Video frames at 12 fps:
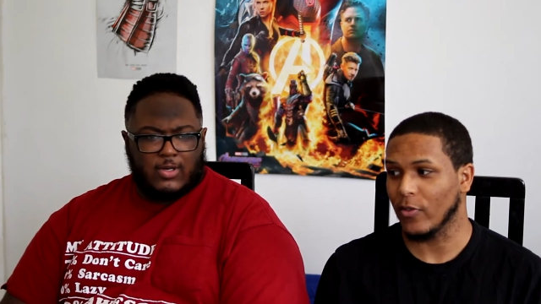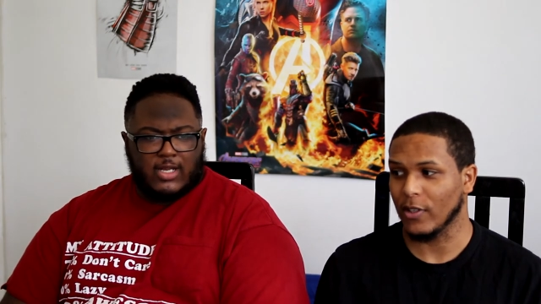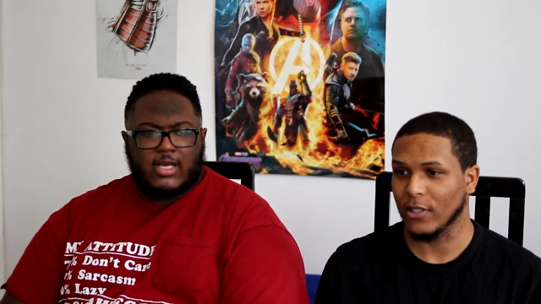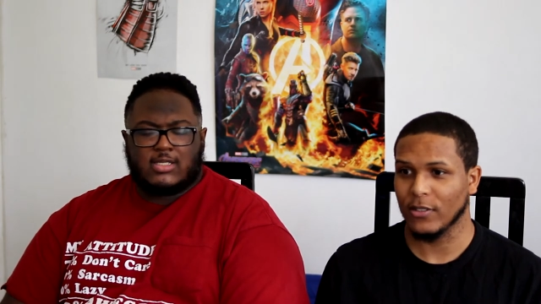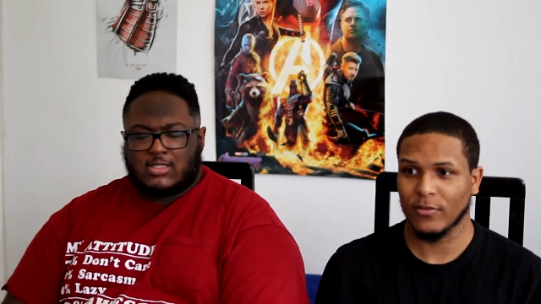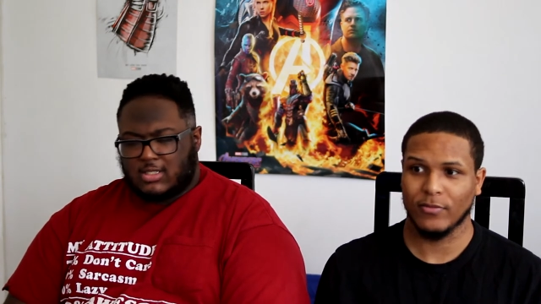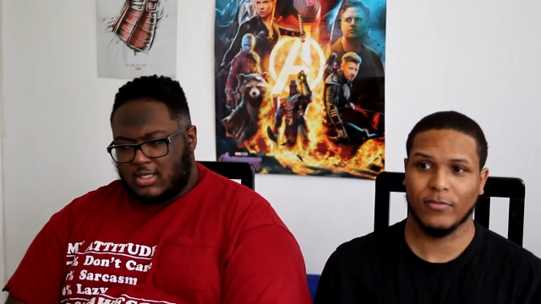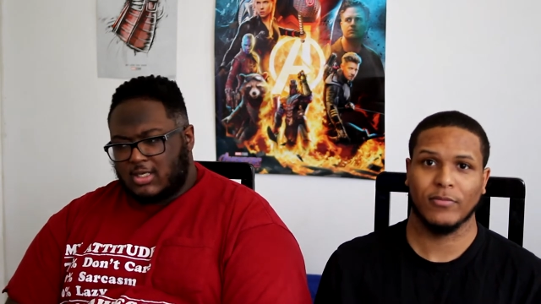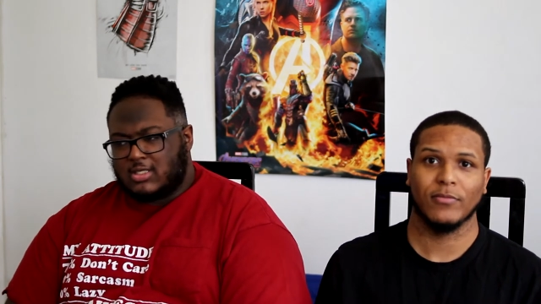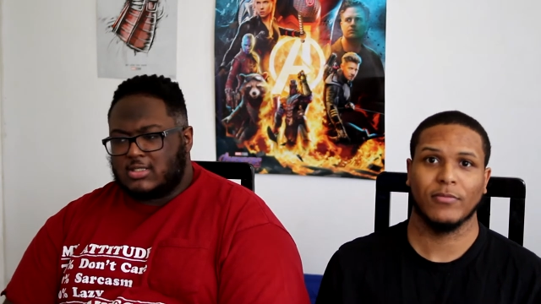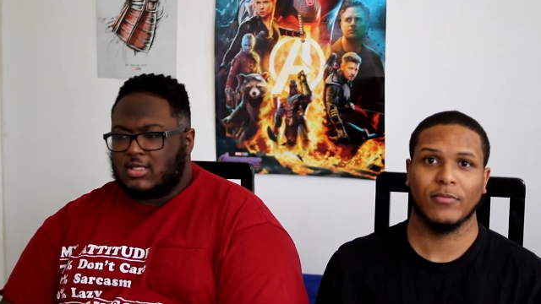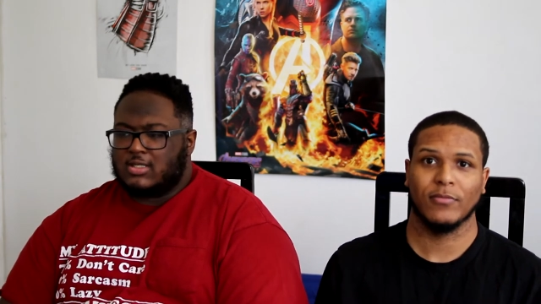Speaker 1: One X,
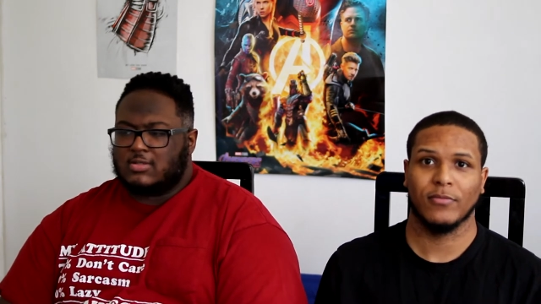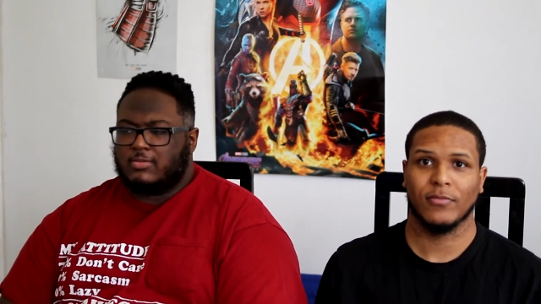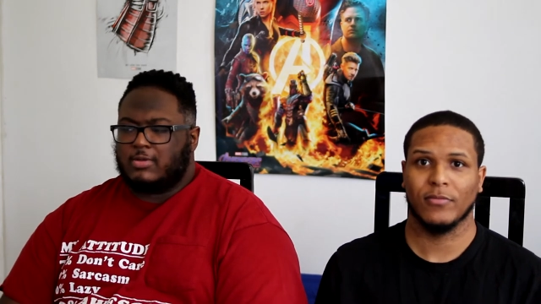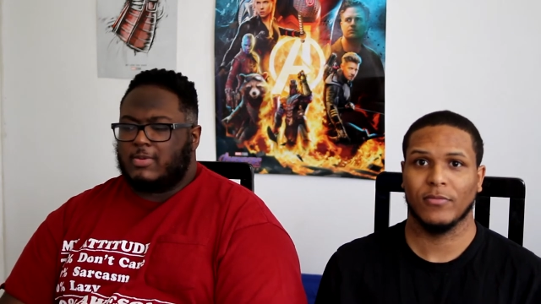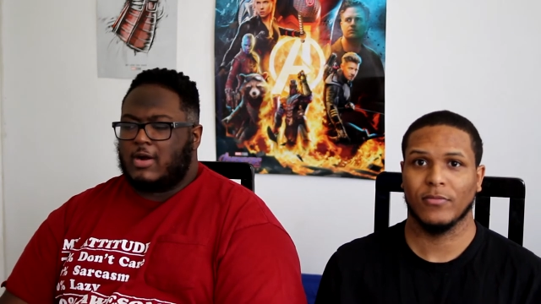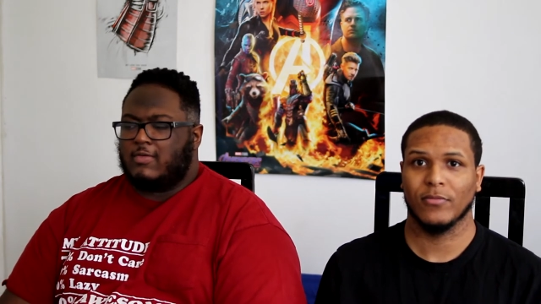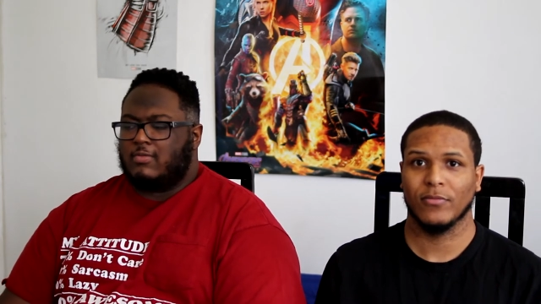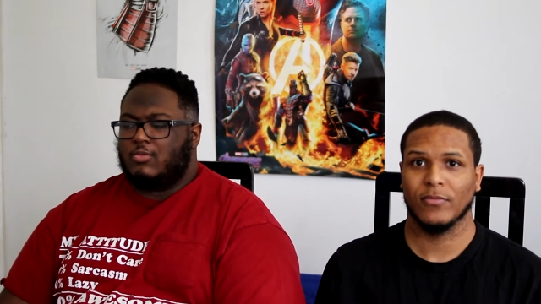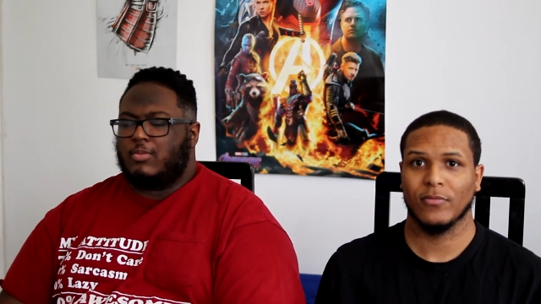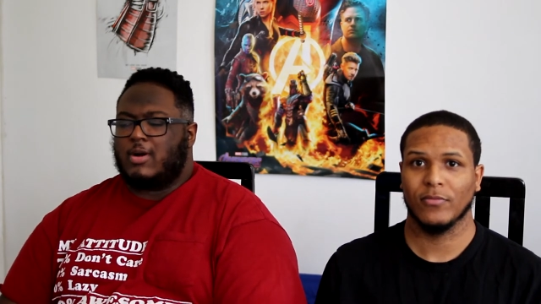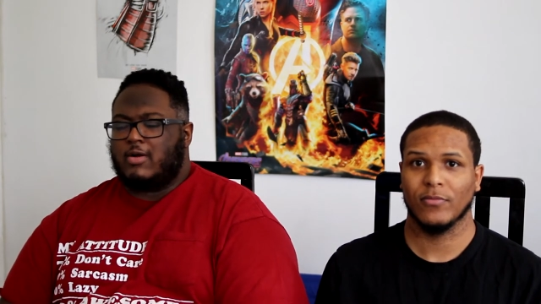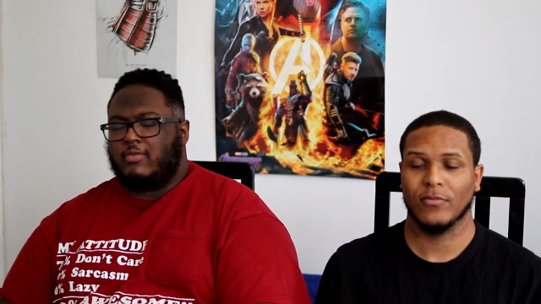yeah, they said it's gonna be powerful,
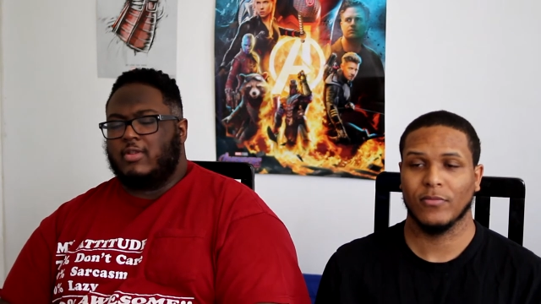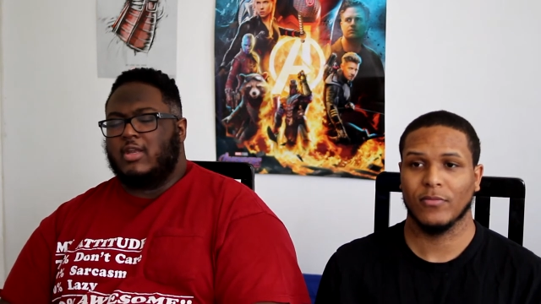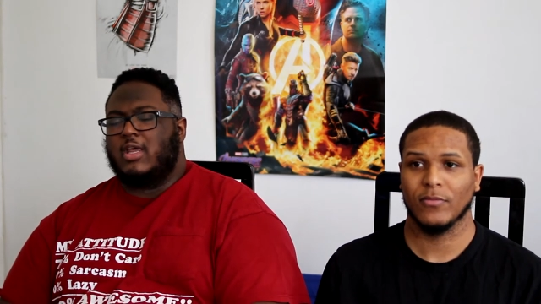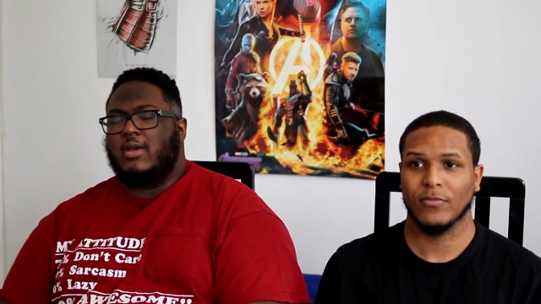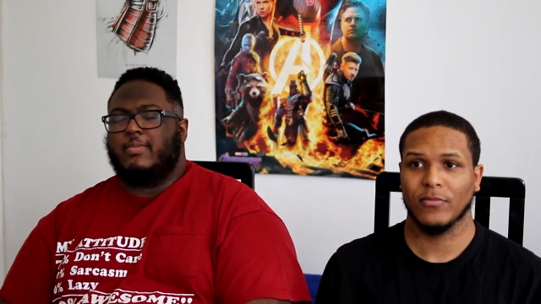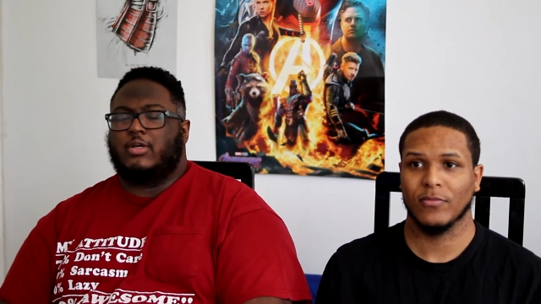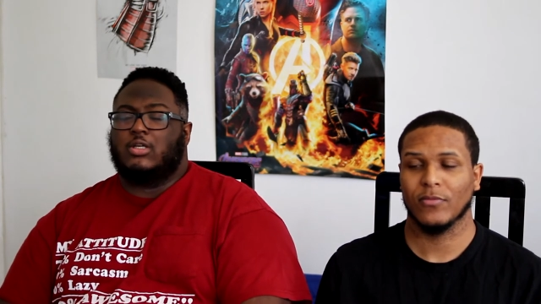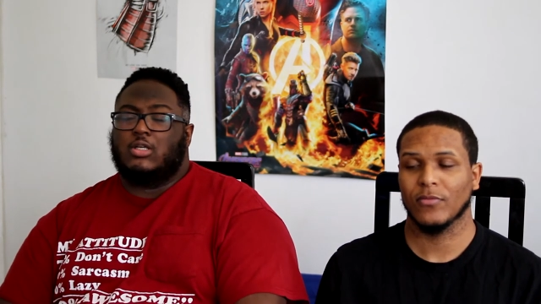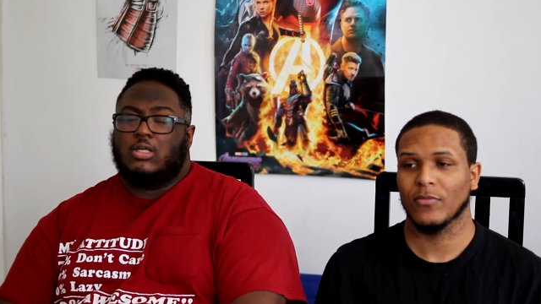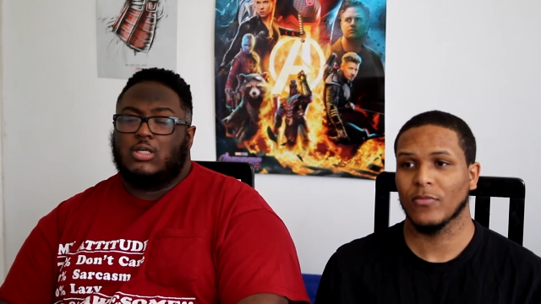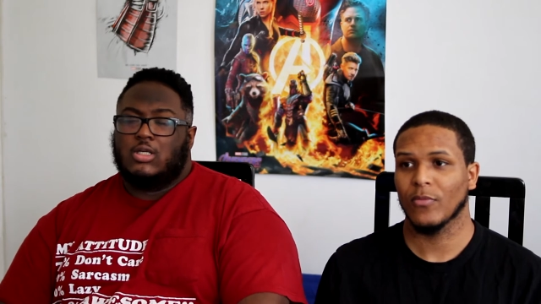more powerful than that, but